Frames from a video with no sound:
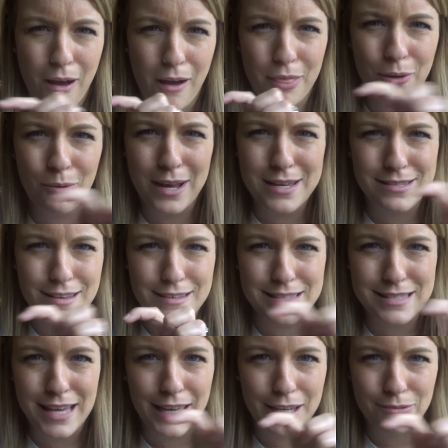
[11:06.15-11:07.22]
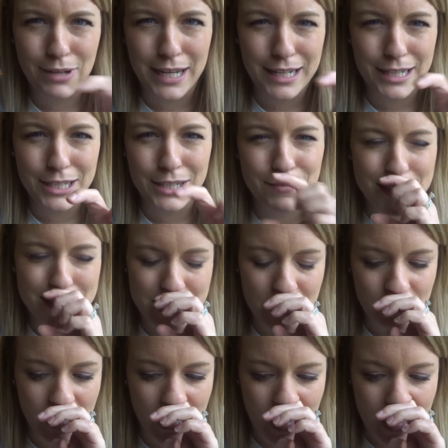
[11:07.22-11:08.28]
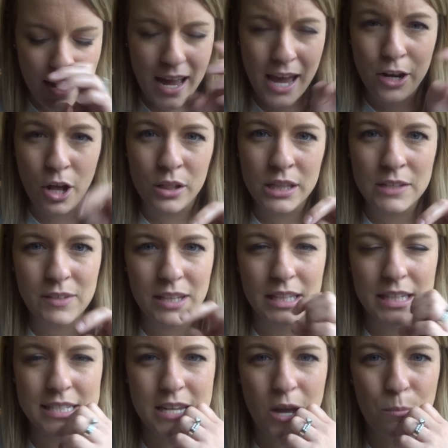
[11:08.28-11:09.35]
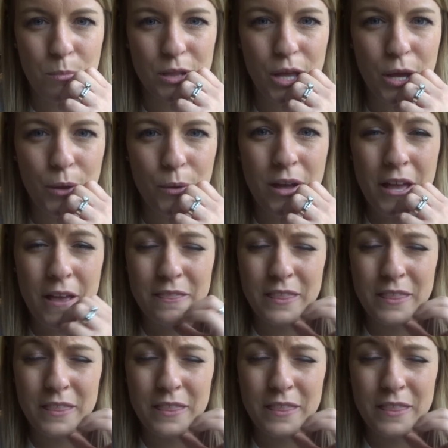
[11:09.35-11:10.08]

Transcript: Otherwise, I'll say it right here if it's different and I'll leave leave it linked down below.